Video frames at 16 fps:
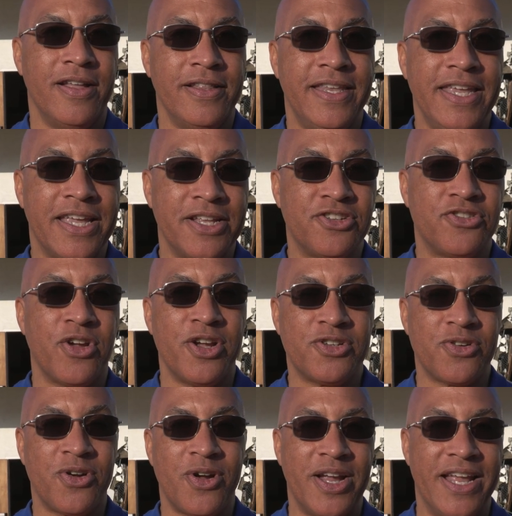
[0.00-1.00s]
deacon
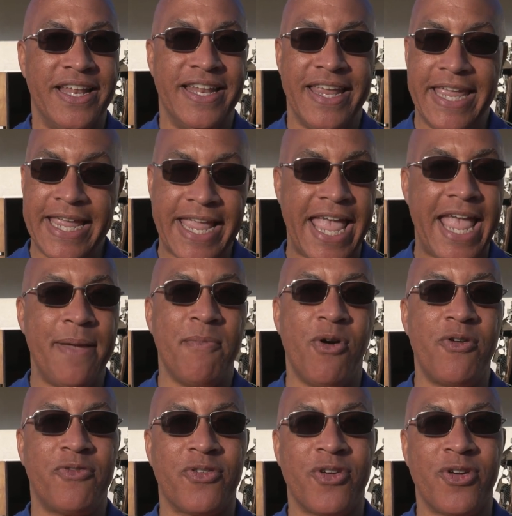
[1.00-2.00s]
treasurer, and he came
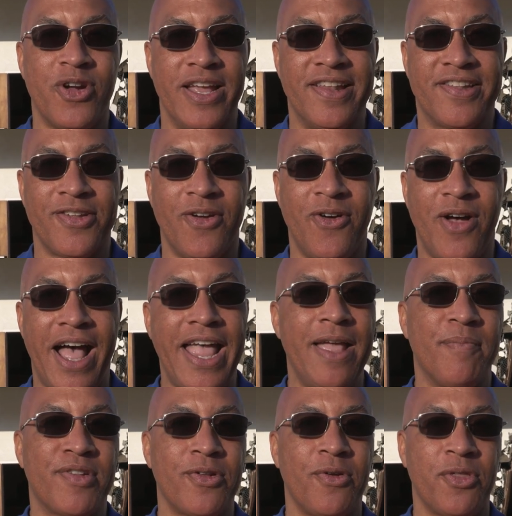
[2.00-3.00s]
over, and so I
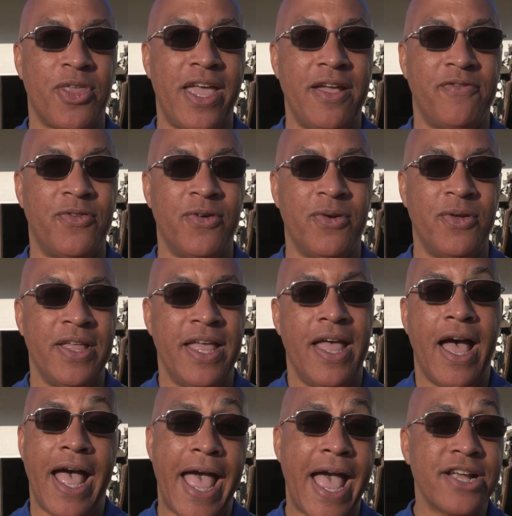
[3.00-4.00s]
am so thankful.
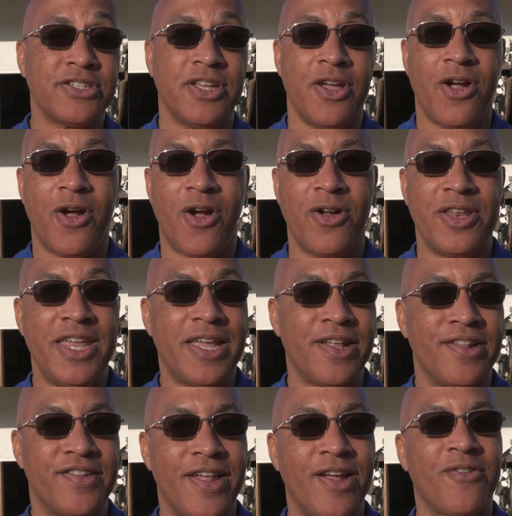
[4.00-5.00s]
Actually, our
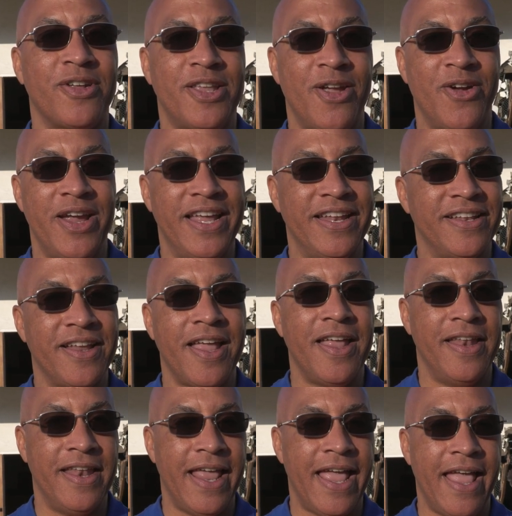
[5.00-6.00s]
deacon secretary,
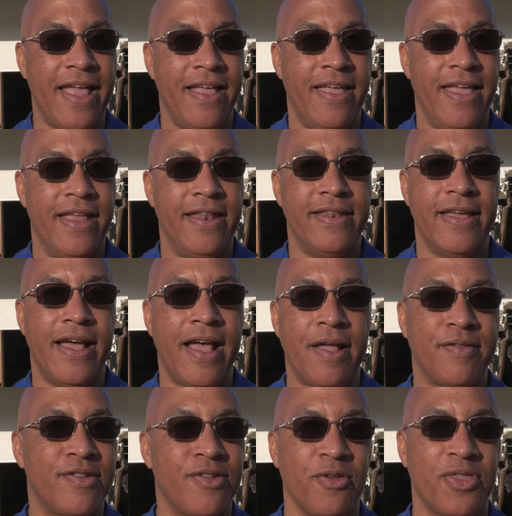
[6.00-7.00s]
and
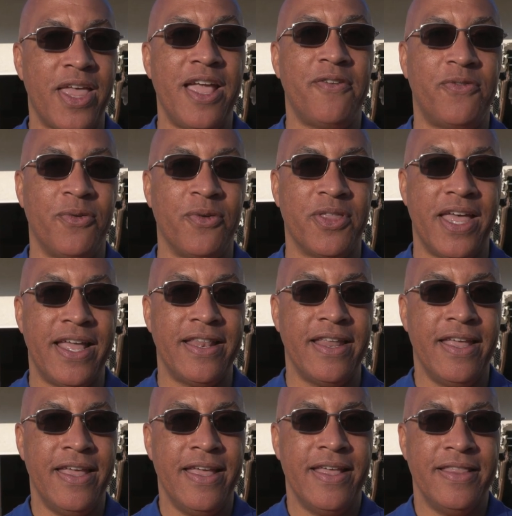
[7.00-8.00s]
so thankful that
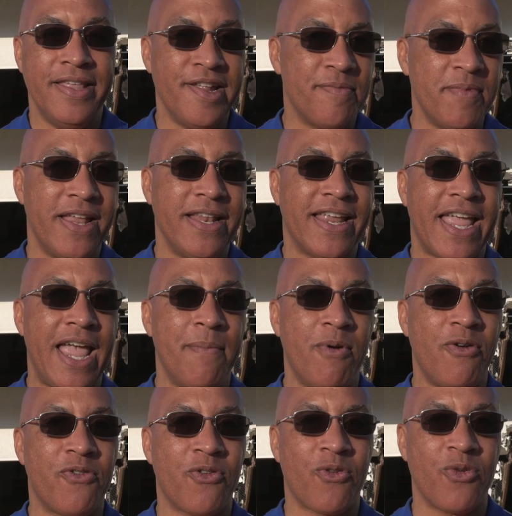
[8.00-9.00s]
these men
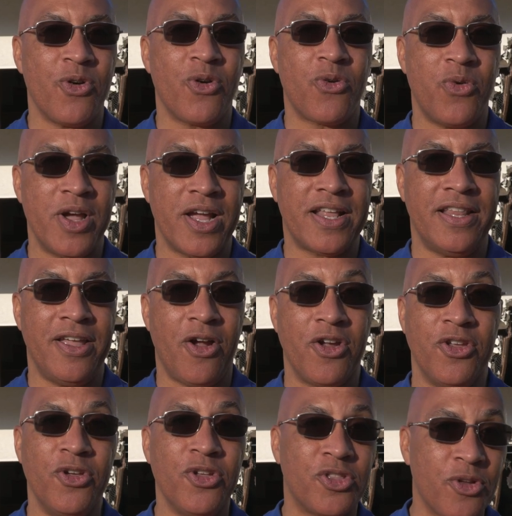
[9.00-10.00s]
came over real quickly.
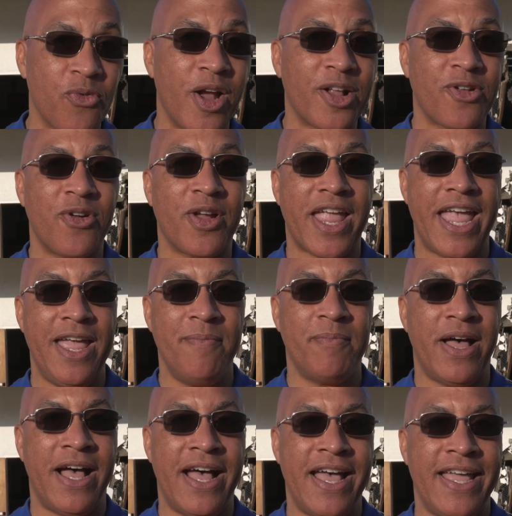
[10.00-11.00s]
Our youth director
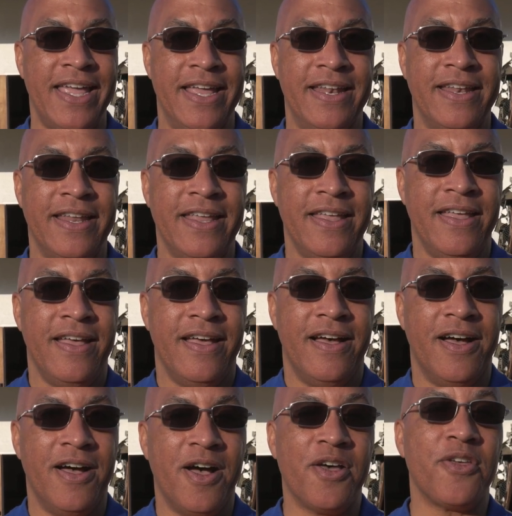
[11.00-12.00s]
came by, and
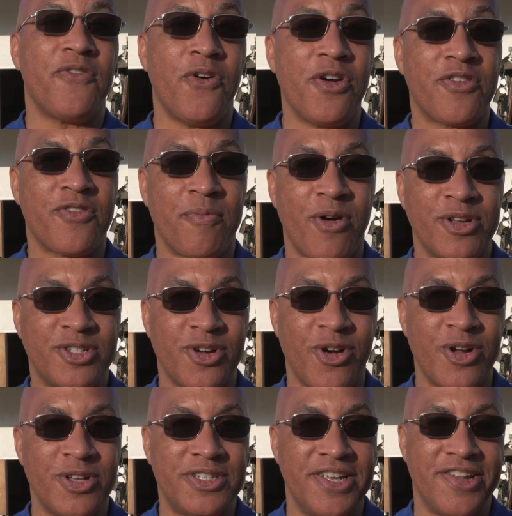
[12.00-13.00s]
other folks from our
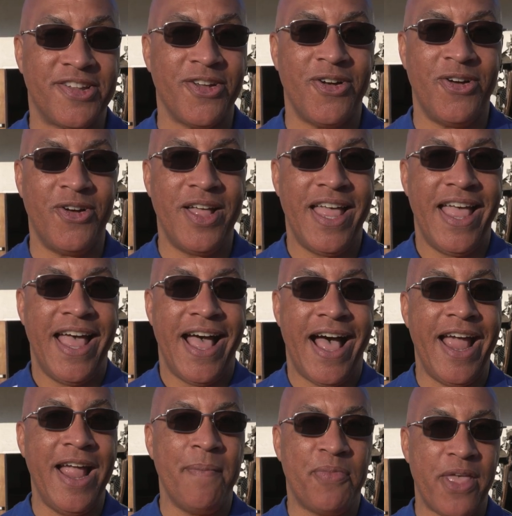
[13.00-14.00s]
church, and so
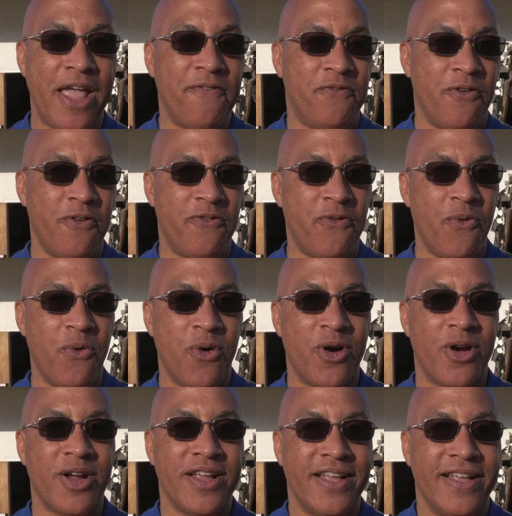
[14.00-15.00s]
I am thankful
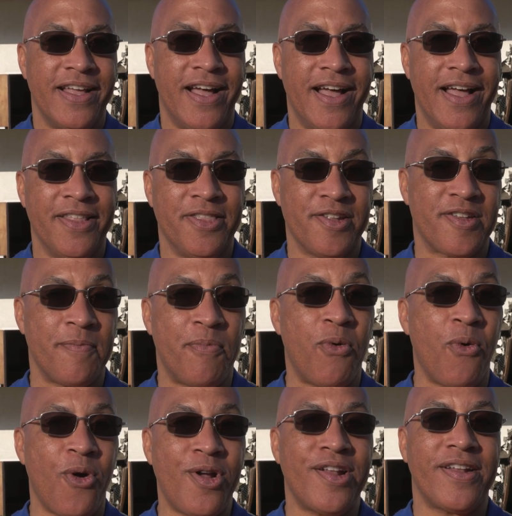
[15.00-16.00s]
for the
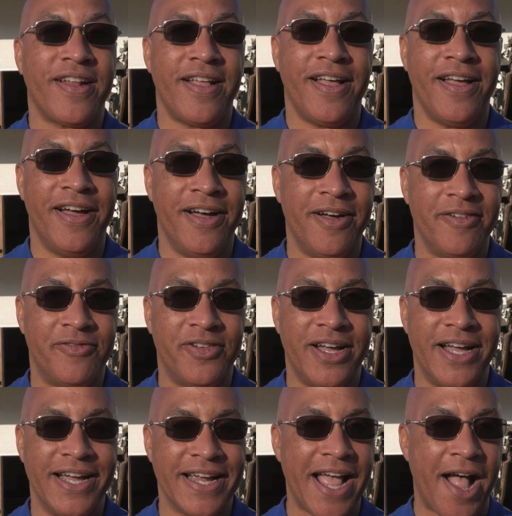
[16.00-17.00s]
support of
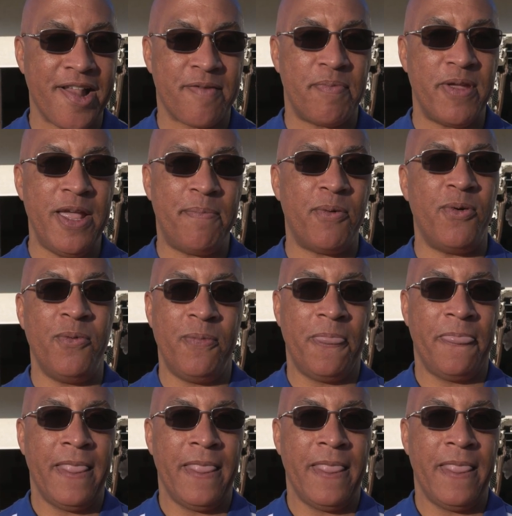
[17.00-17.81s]
God's people.